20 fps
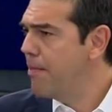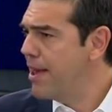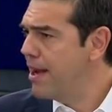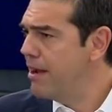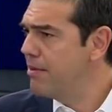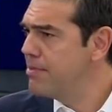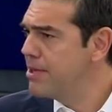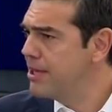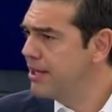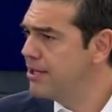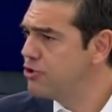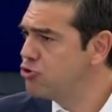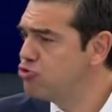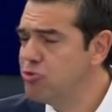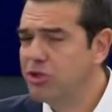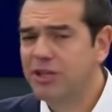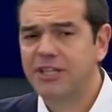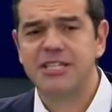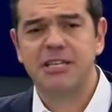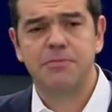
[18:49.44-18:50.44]
we
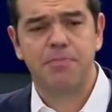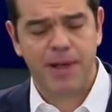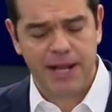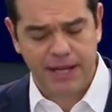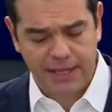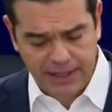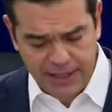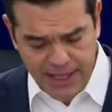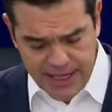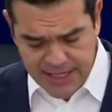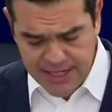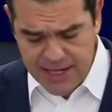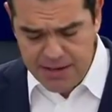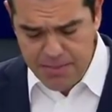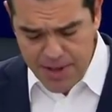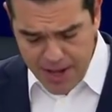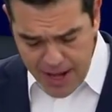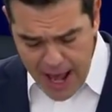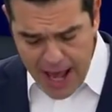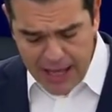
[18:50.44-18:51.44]
believe
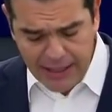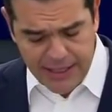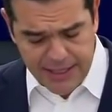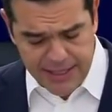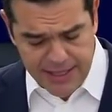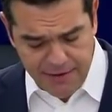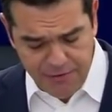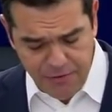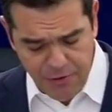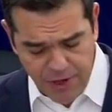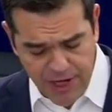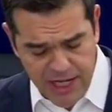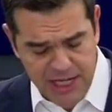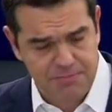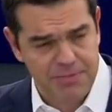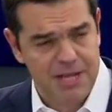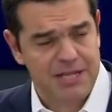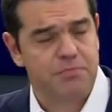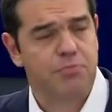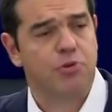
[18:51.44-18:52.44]
to put
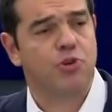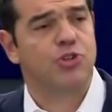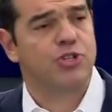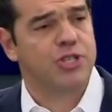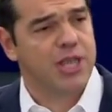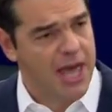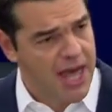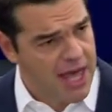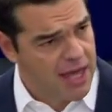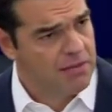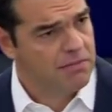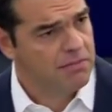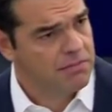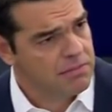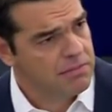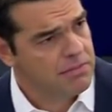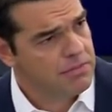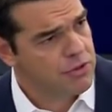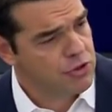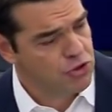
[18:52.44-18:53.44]
aside
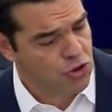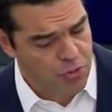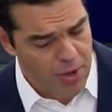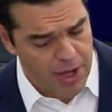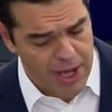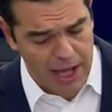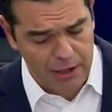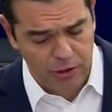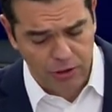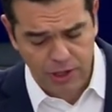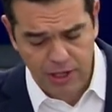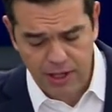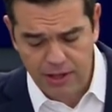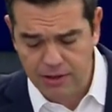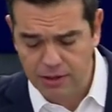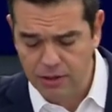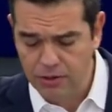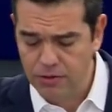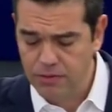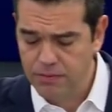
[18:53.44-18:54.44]
our real
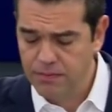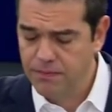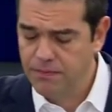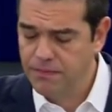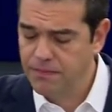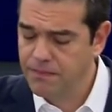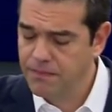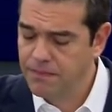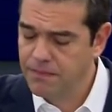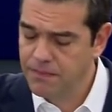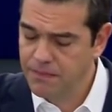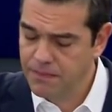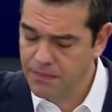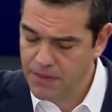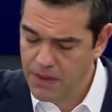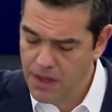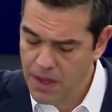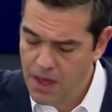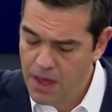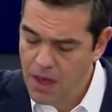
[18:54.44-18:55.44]
and
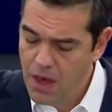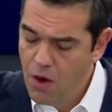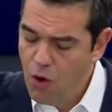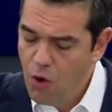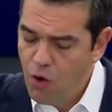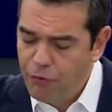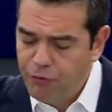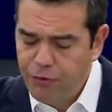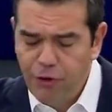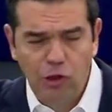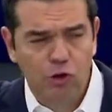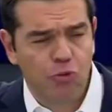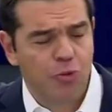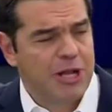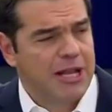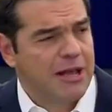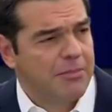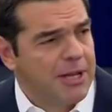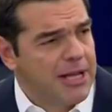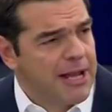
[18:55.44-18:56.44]
serious differences
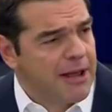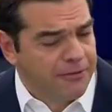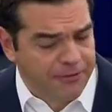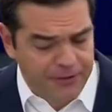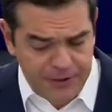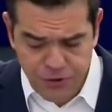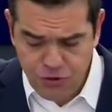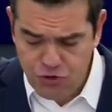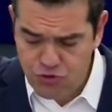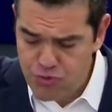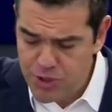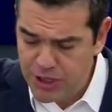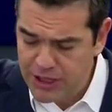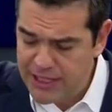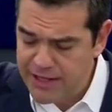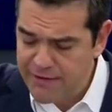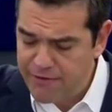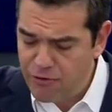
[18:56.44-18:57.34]
to face